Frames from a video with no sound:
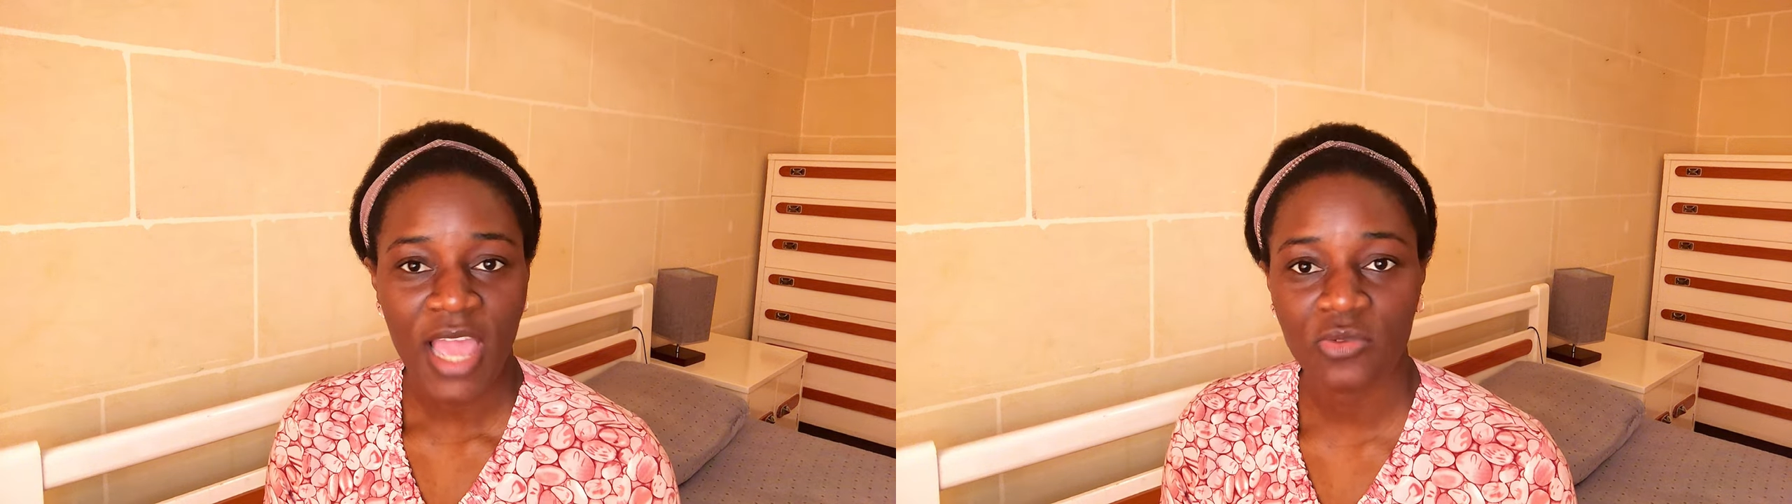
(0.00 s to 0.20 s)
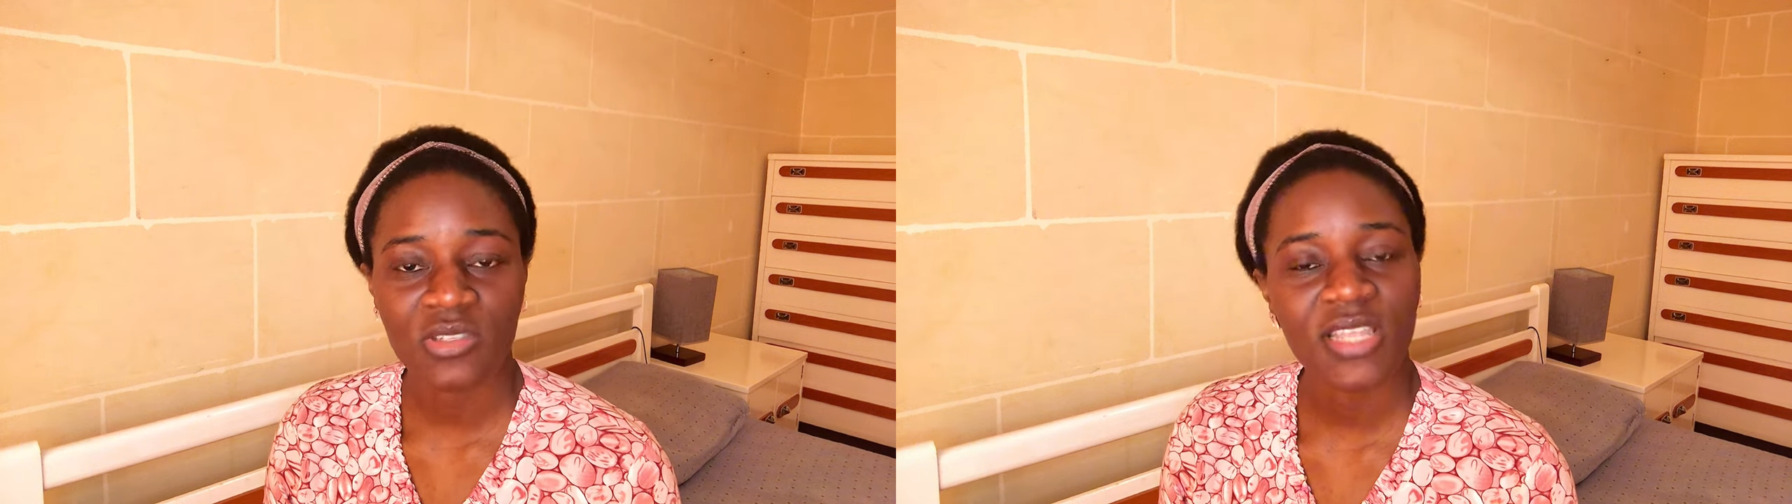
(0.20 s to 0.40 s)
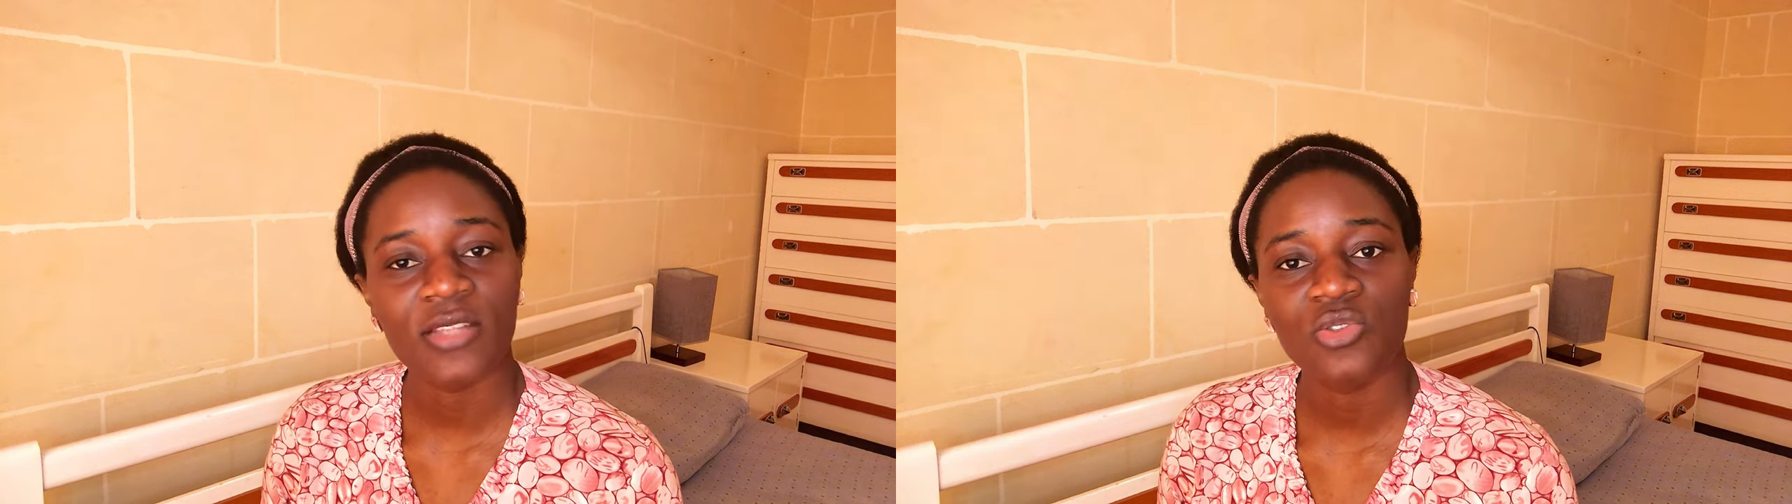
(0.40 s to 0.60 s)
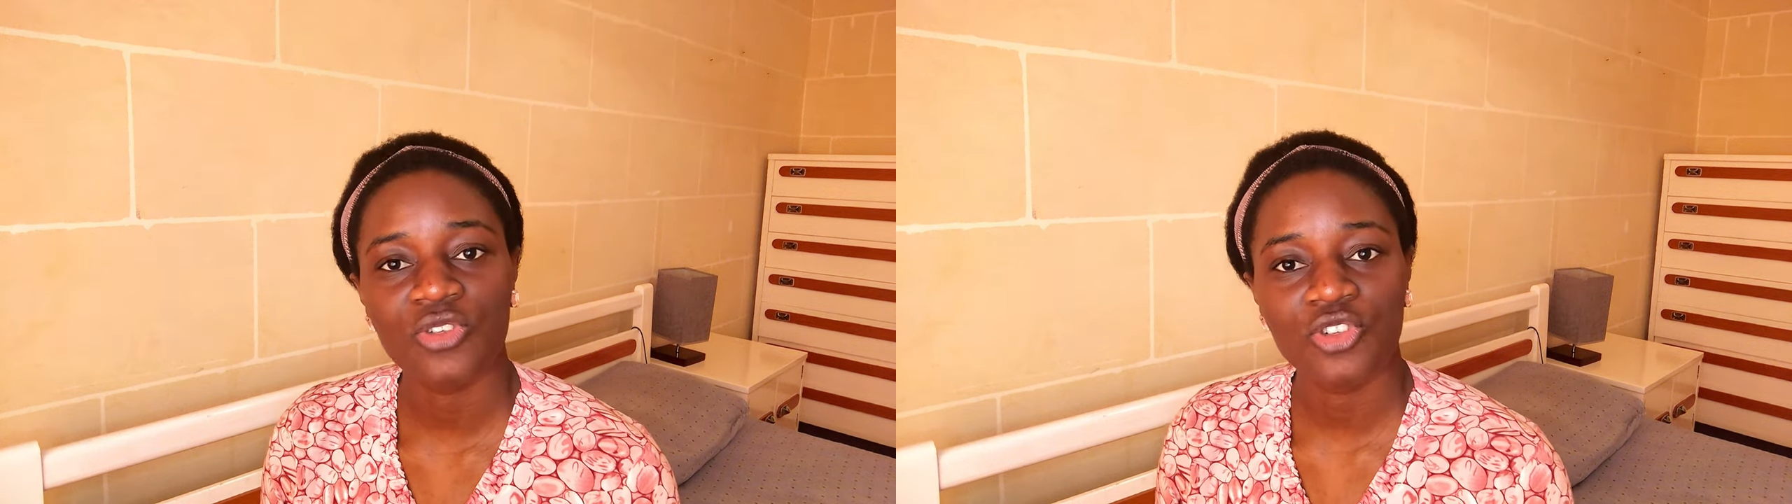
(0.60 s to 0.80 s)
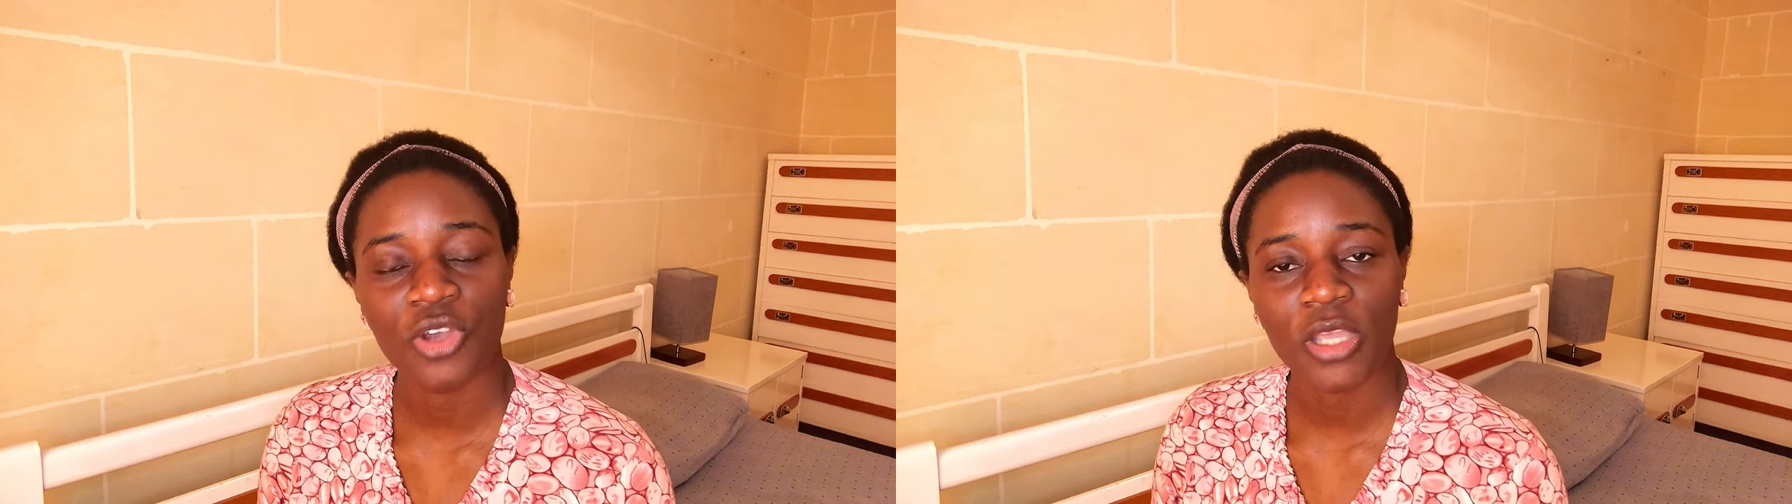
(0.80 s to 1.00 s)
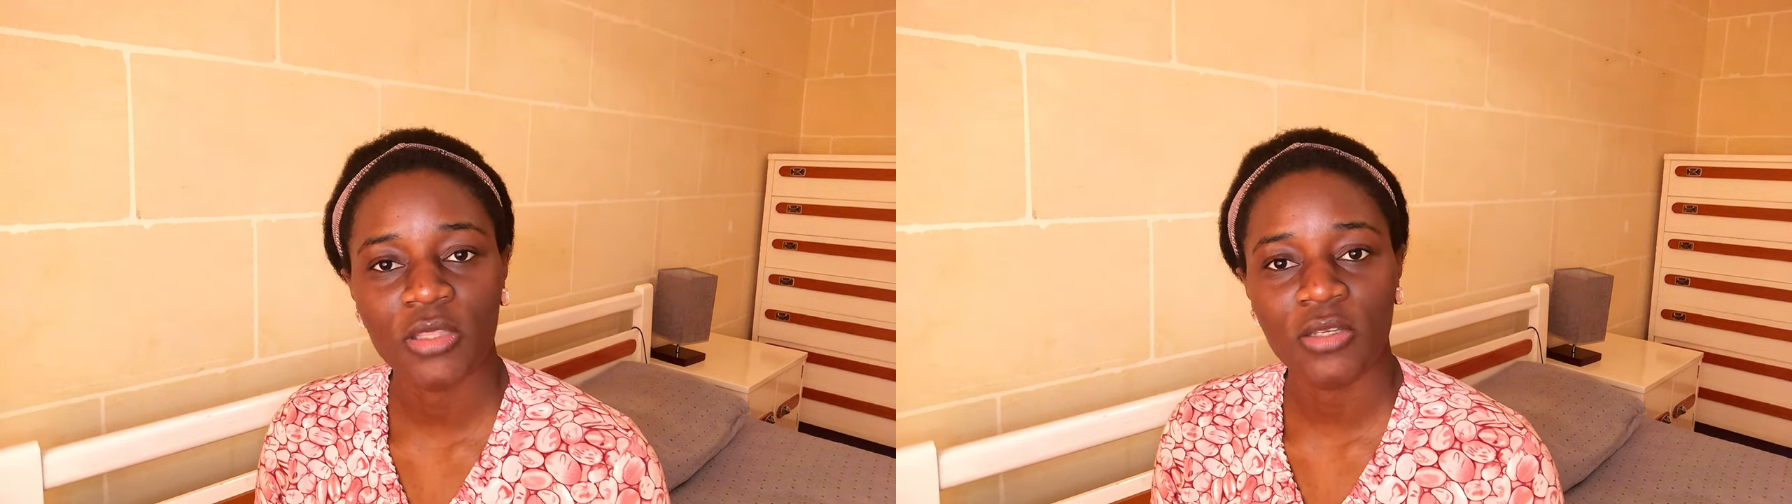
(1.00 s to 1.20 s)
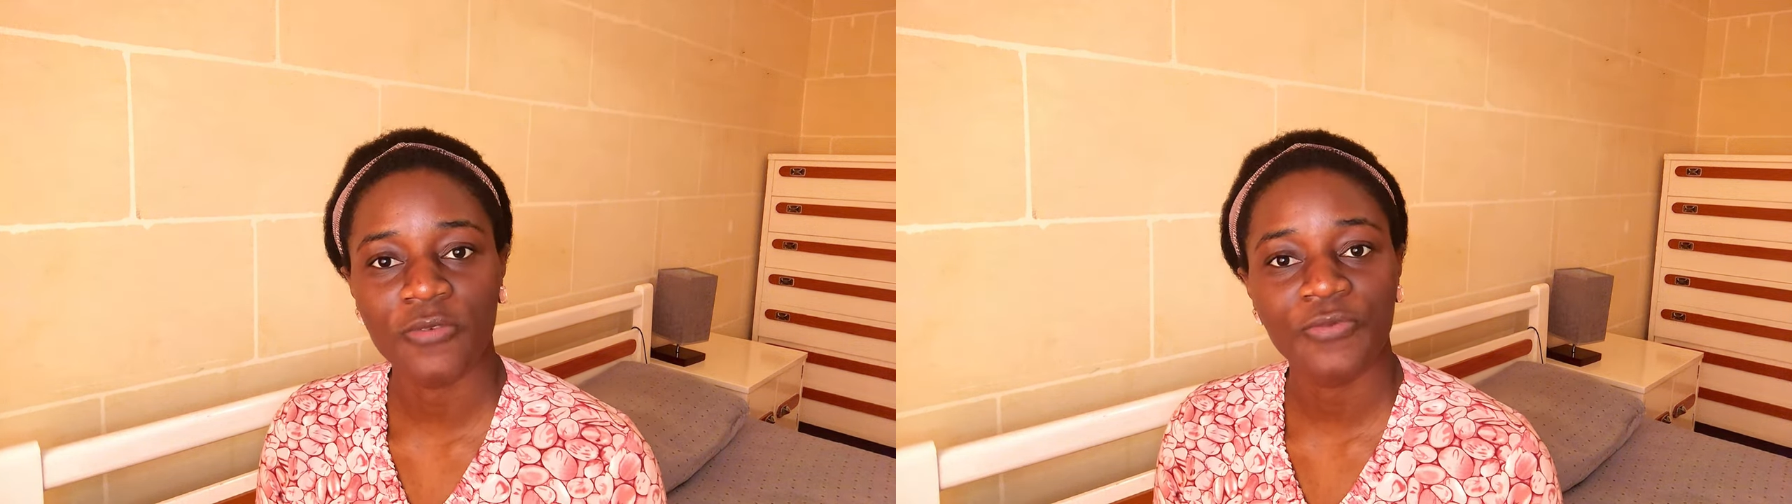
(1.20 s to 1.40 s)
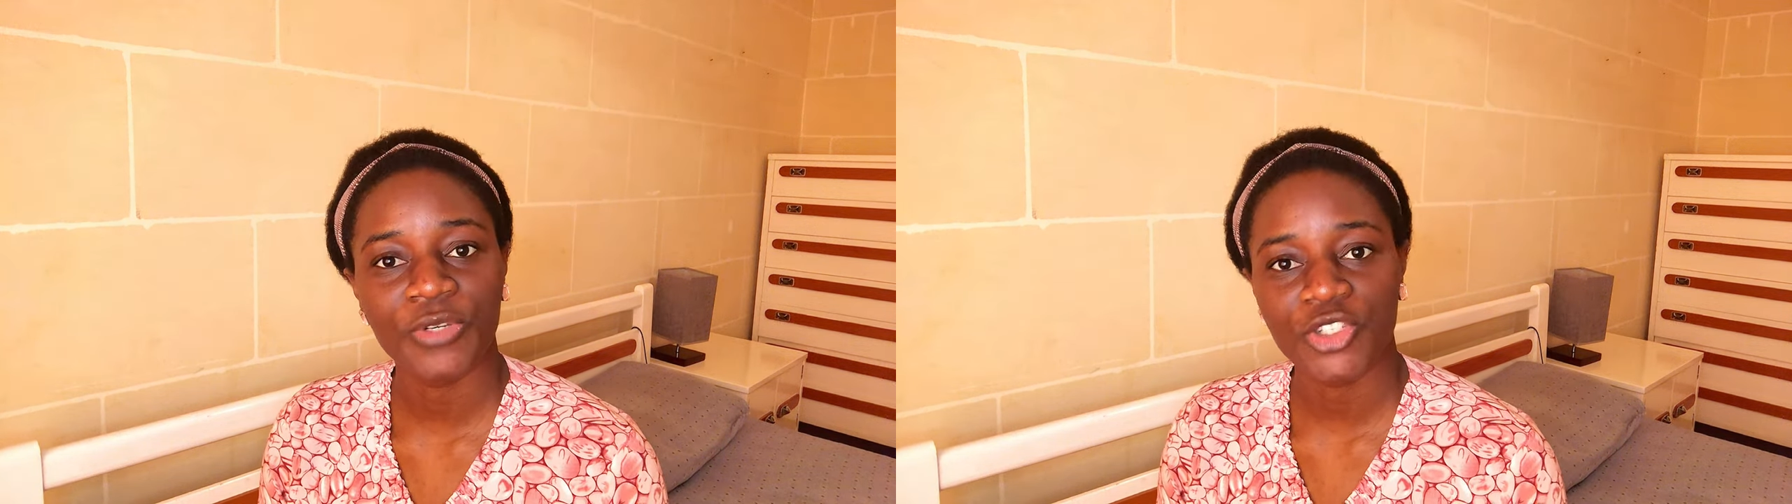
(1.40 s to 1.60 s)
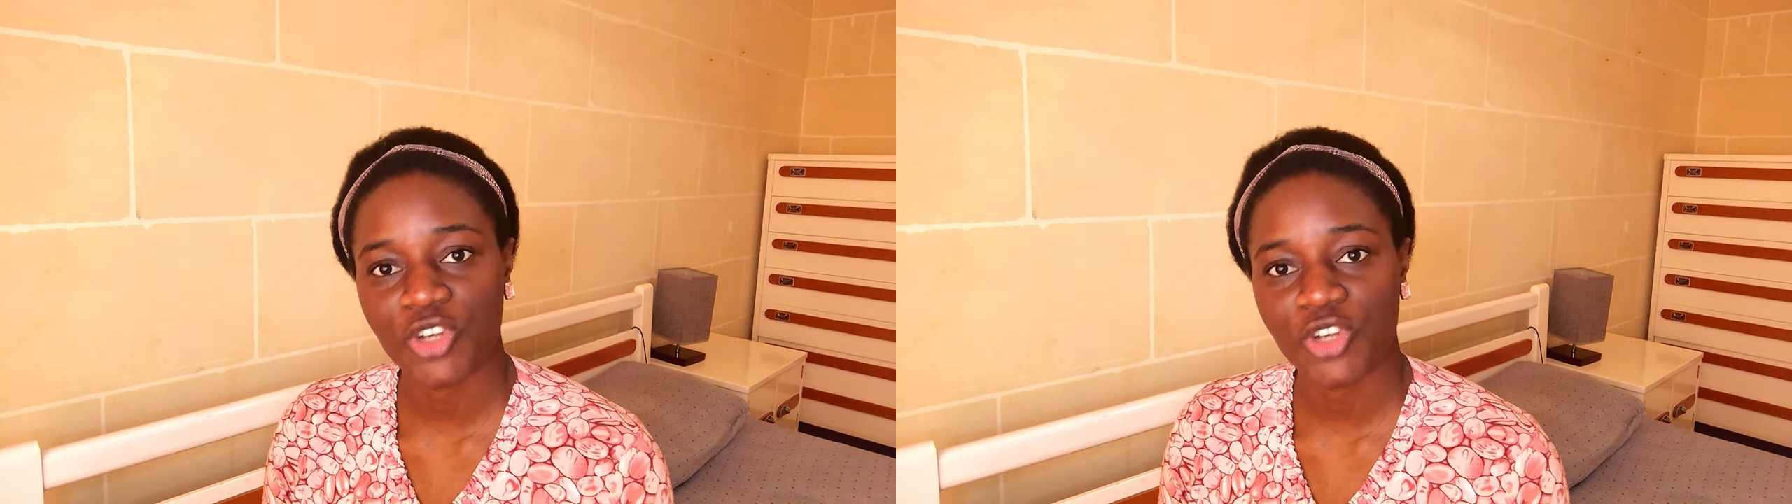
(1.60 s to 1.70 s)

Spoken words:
and you start to enjoy the free